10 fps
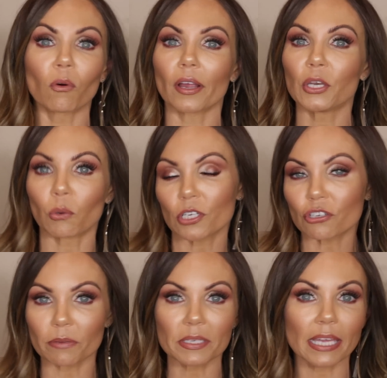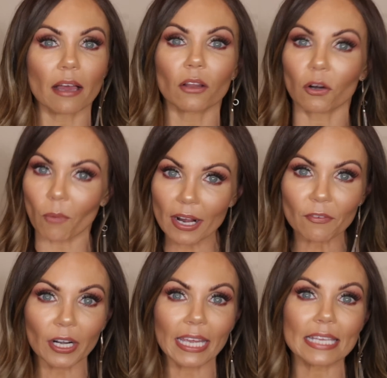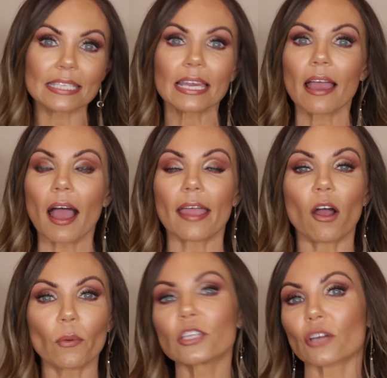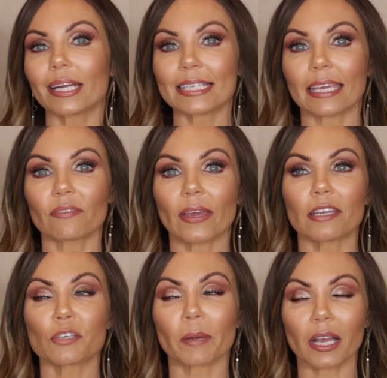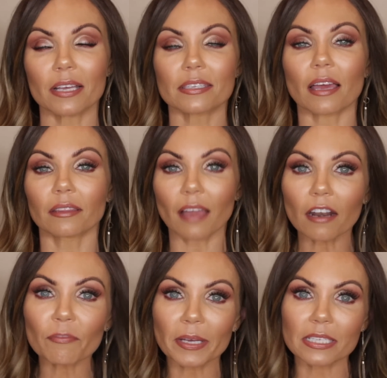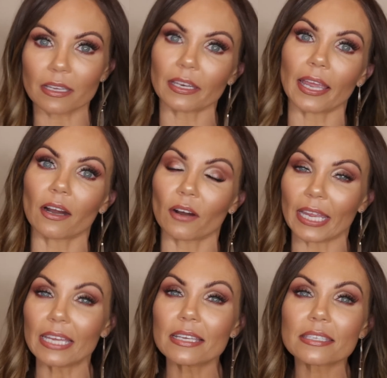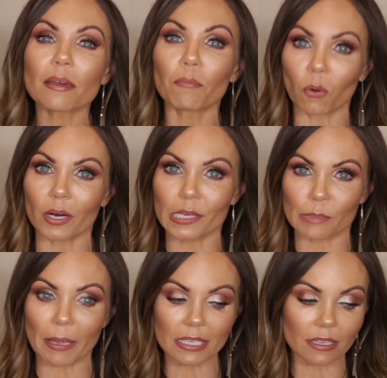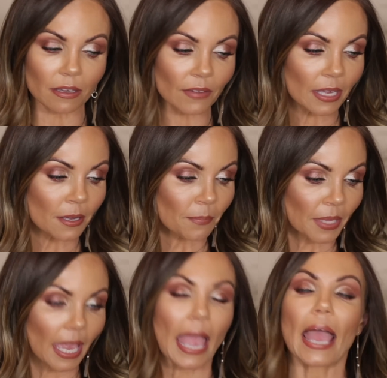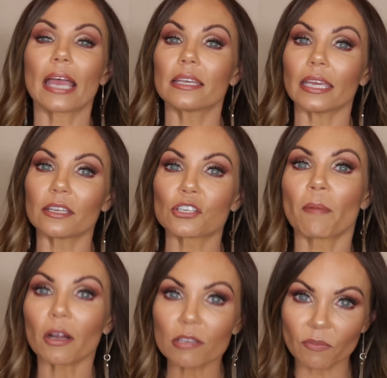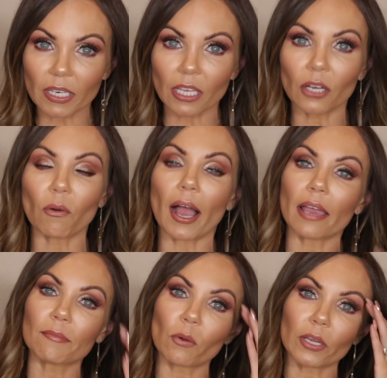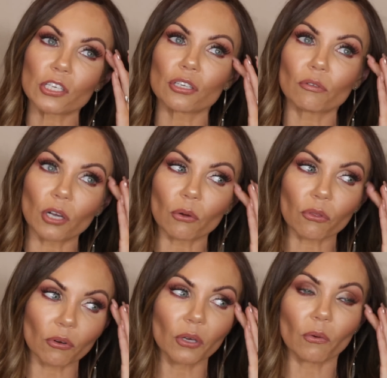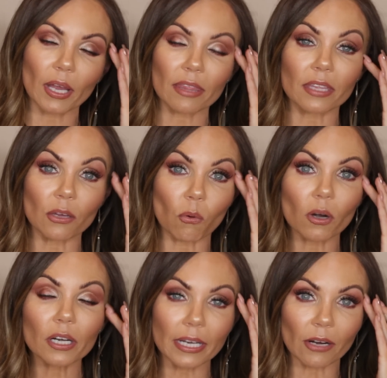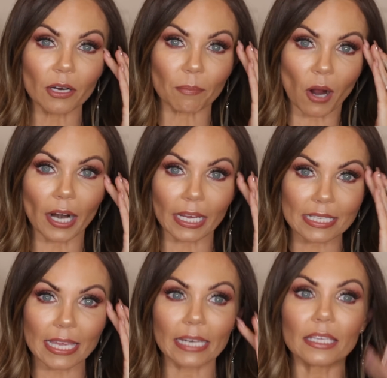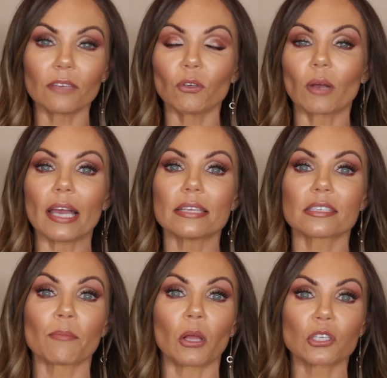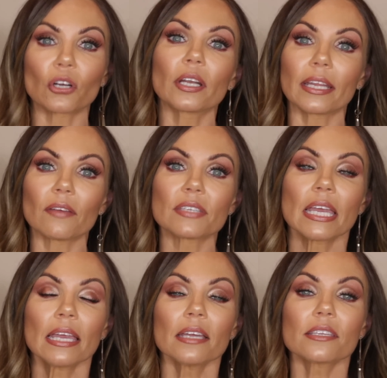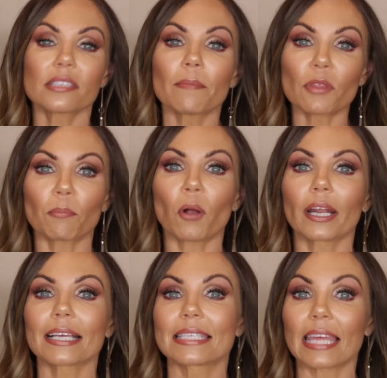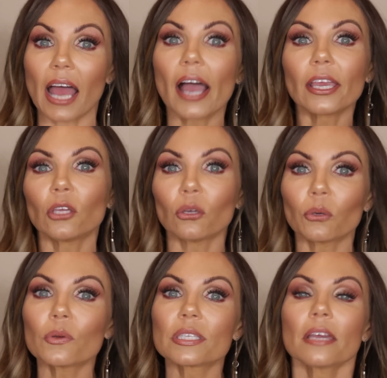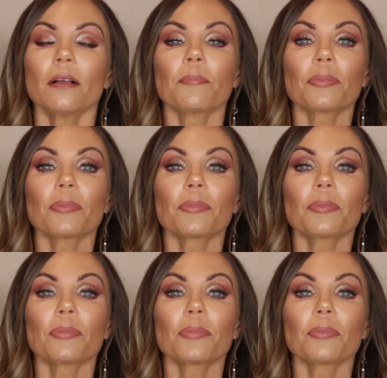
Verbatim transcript: or a Nordstrom sale or whatever it is. I always try to take advantage because a lot of my skincare is more expensive. And in tomorrow's video, I'm going to go through the ordinary products and give you guys some alternatives to some of the products that I use